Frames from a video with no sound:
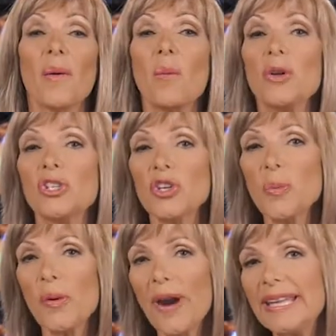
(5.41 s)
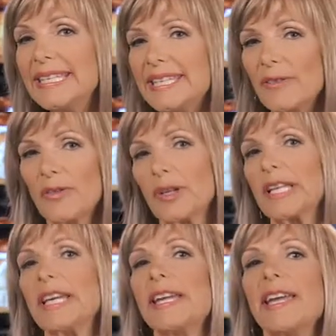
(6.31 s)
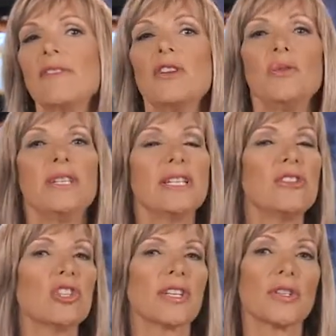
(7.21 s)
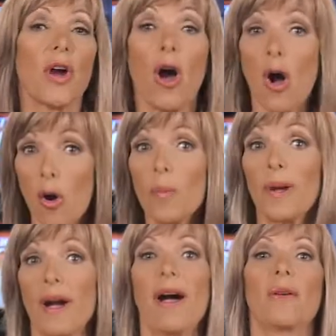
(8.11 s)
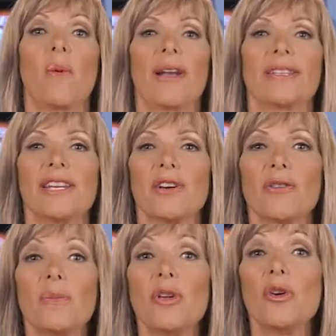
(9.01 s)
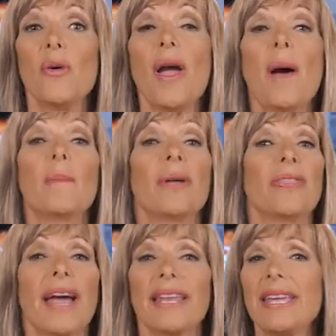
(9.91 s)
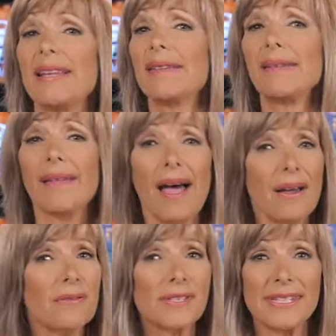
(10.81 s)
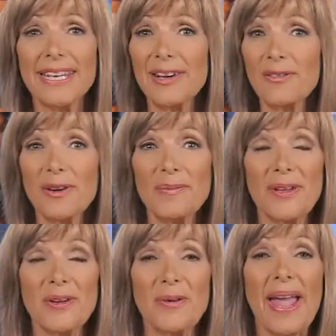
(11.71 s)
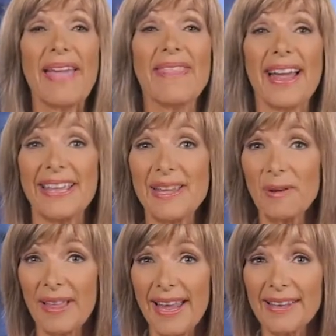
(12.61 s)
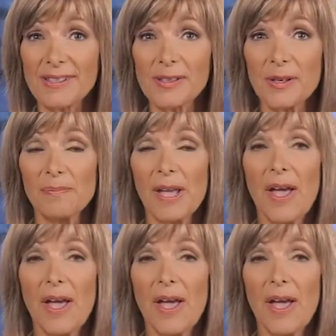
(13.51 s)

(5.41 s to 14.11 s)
Would you pray differently if you didn't just hope God wanted to hear from you, but that he loves to hear from you and that he will answer?